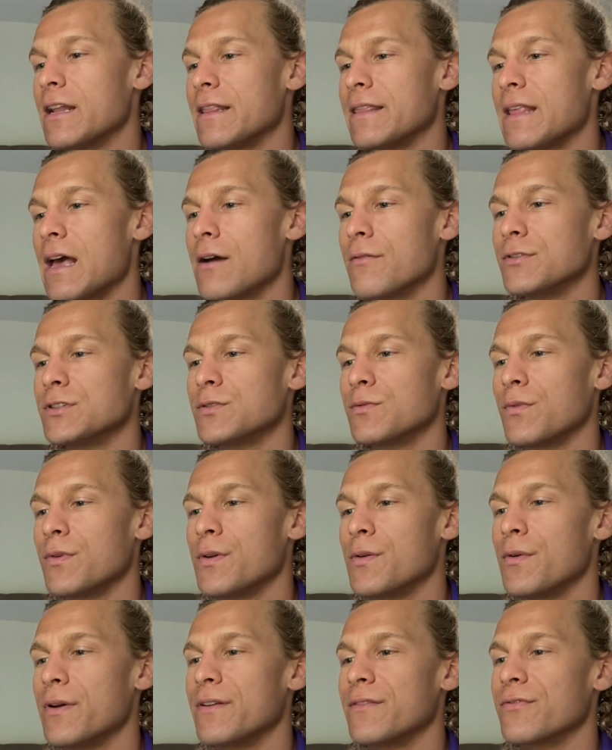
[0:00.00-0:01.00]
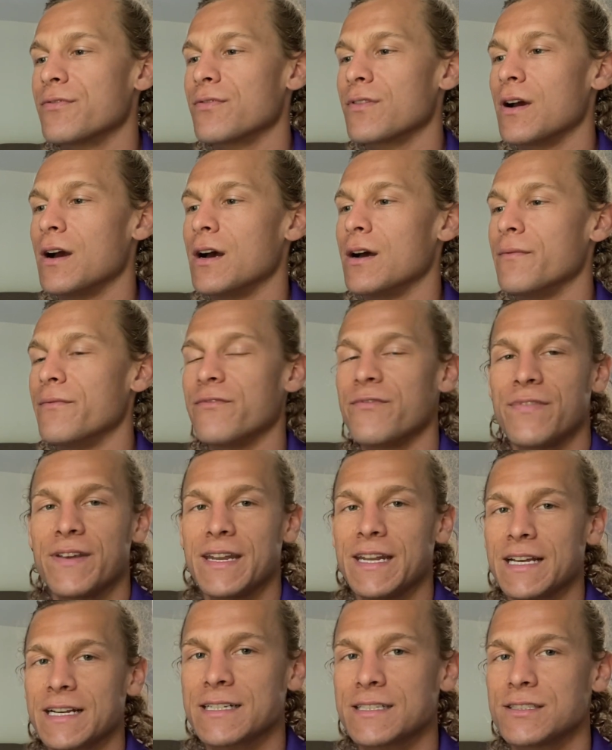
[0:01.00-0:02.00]
That was when we went from
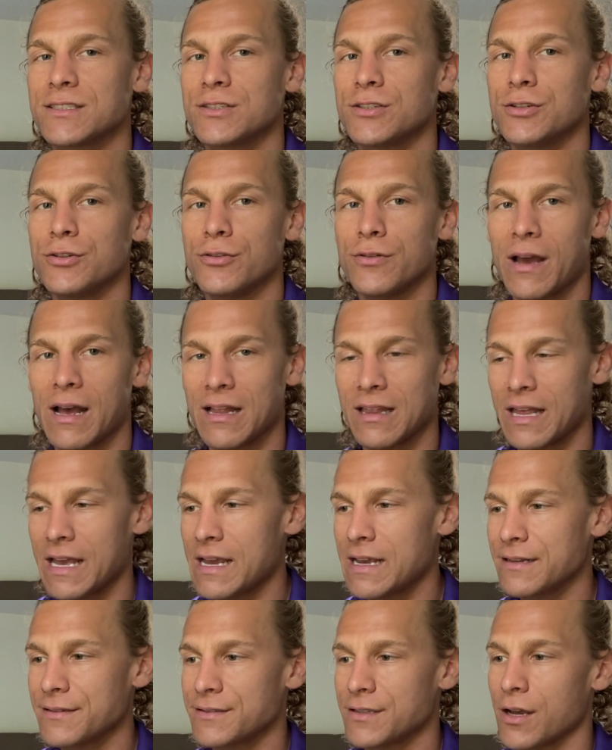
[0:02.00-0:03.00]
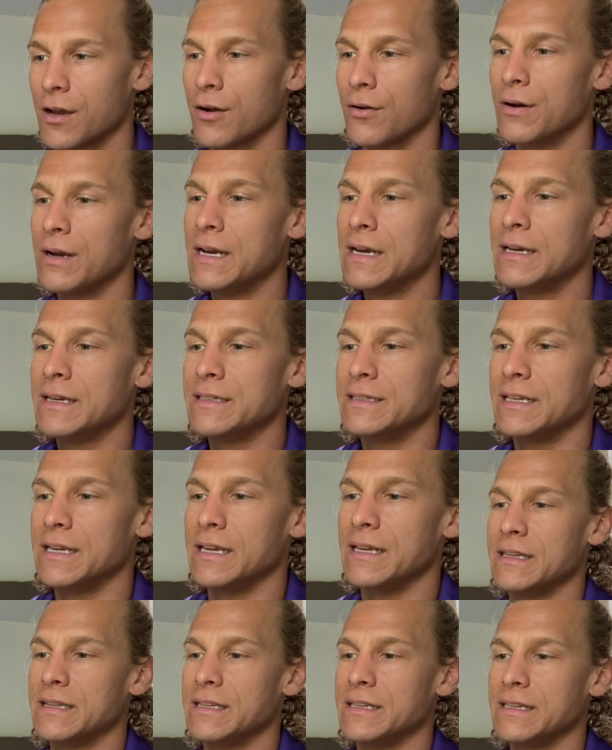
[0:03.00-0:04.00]
Phoenix to LA. So
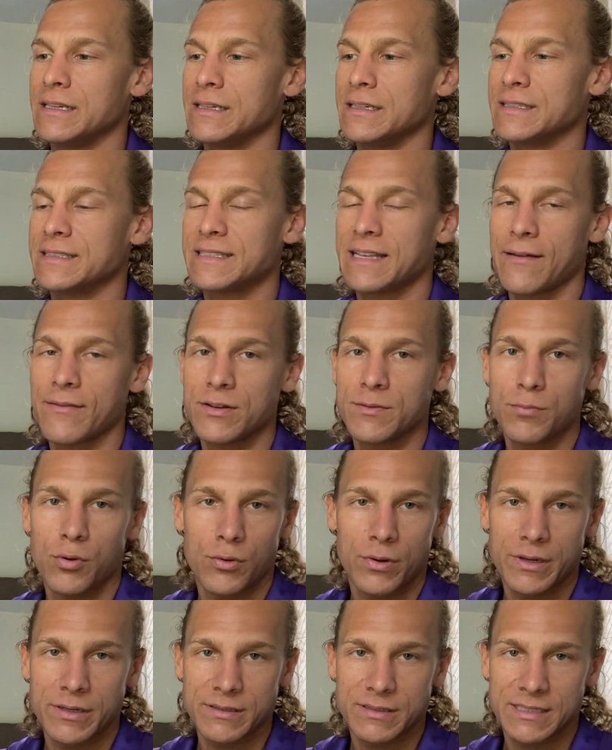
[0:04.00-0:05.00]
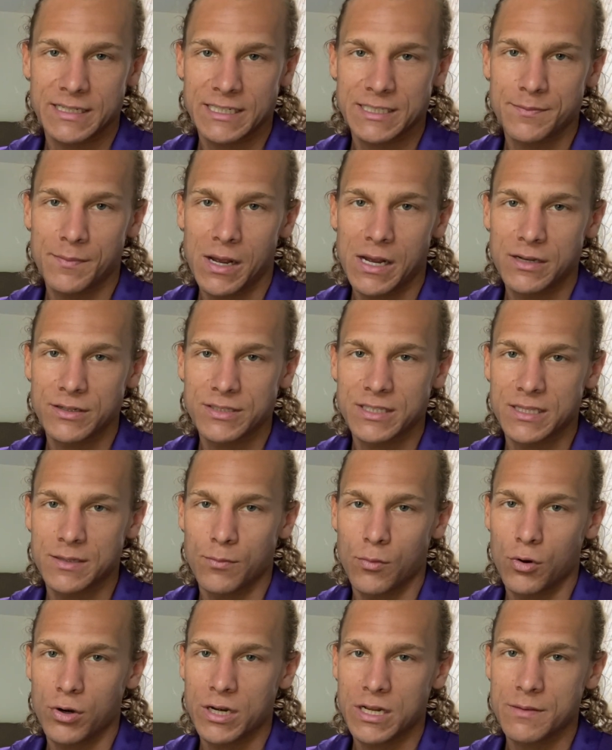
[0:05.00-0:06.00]
did the 7.6 miles in the
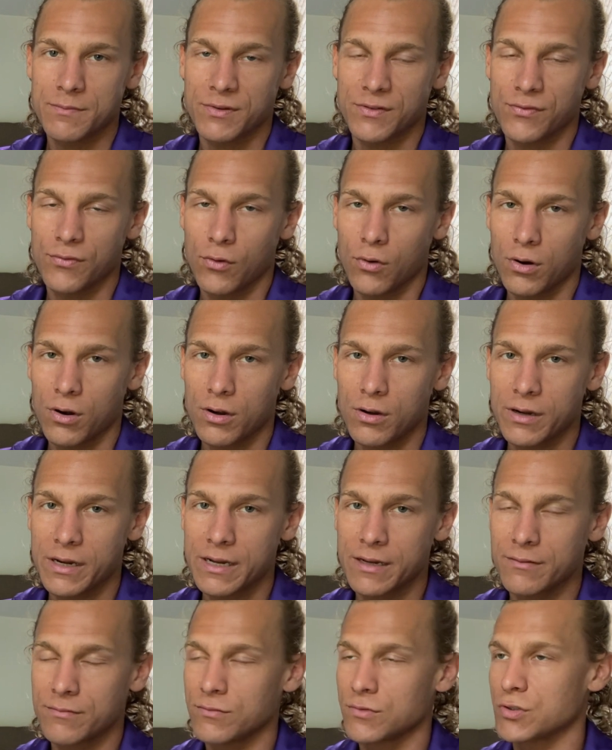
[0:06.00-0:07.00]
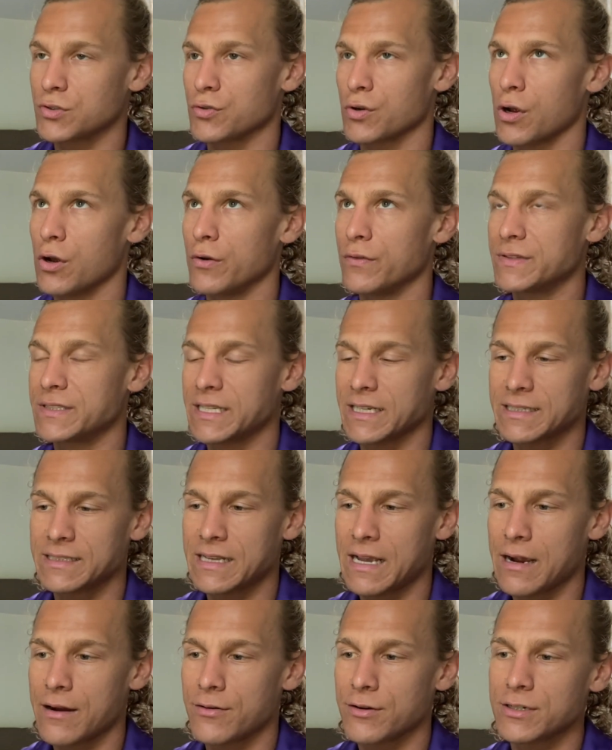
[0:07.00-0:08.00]
morning before it, drove 6
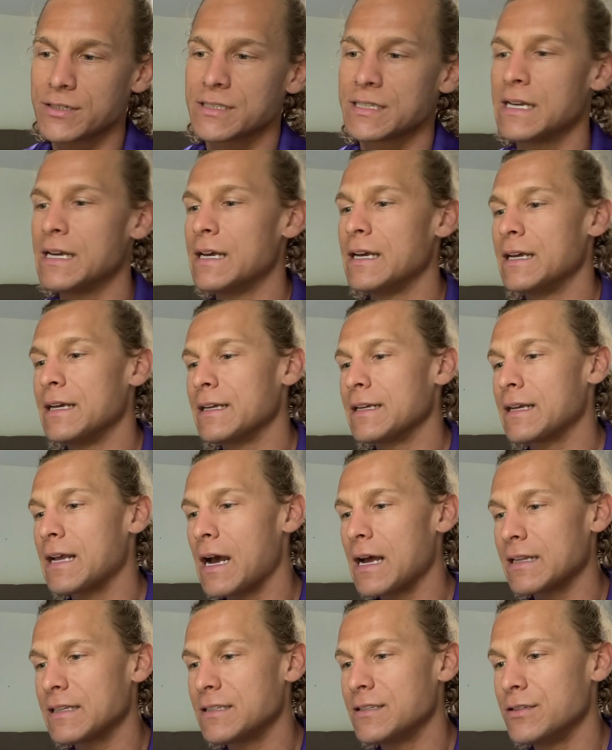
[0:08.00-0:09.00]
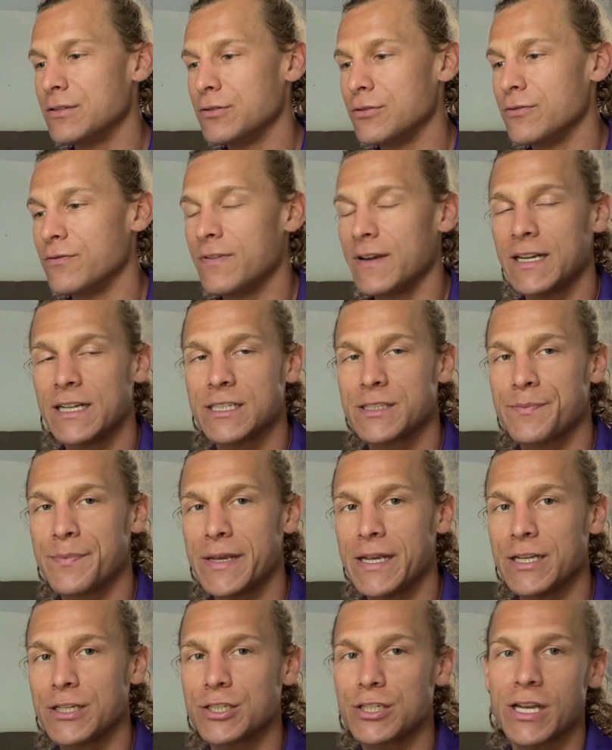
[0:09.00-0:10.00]
hours, got to Venice
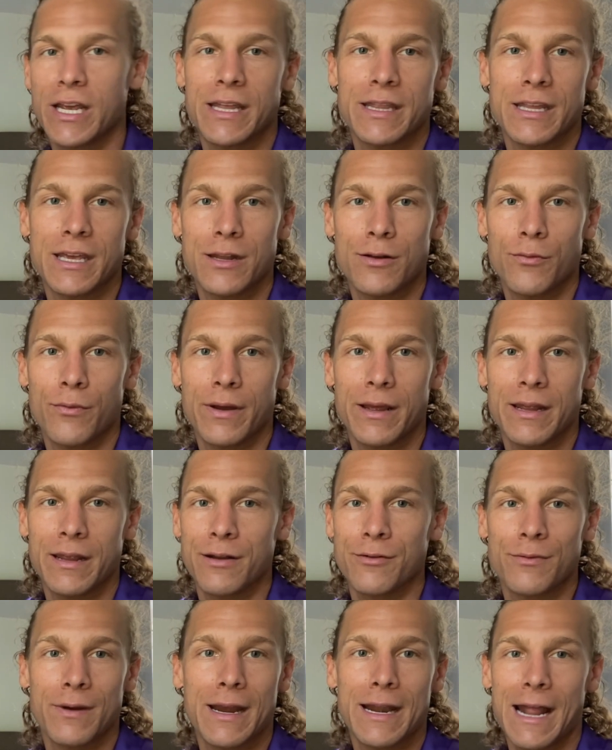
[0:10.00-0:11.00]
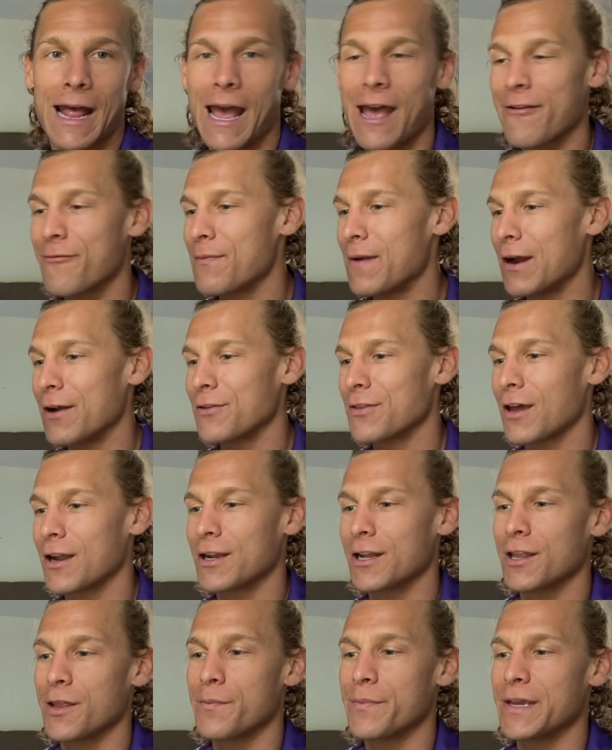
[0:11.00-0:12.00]
Beach, and then went and ran a half marathon
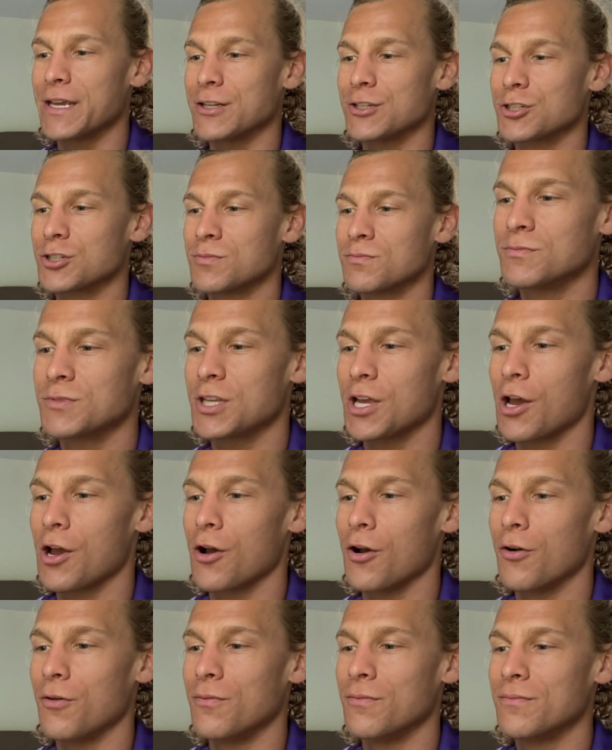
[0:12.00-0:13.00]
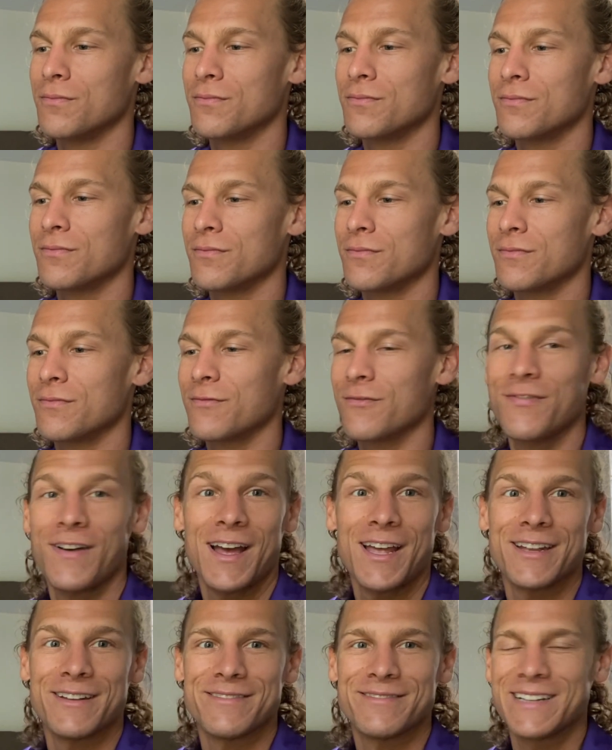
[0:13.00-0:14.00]
on the beach. So
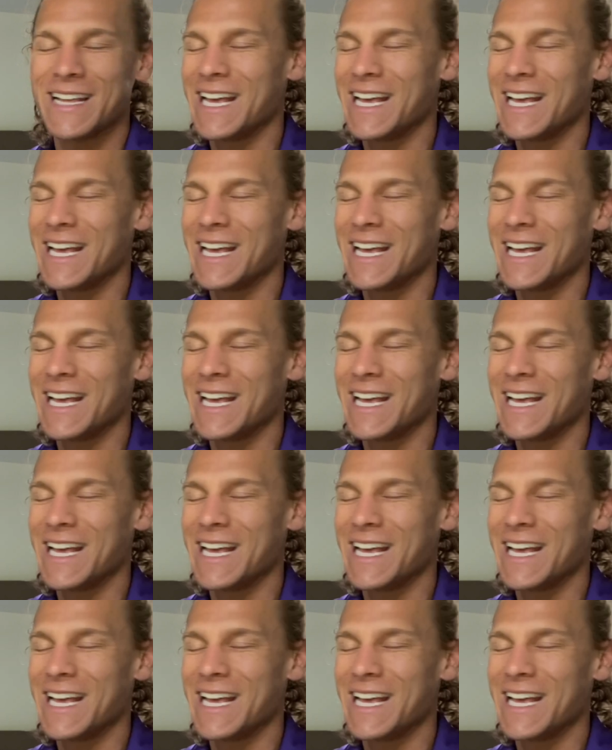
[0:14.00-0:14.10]
fun.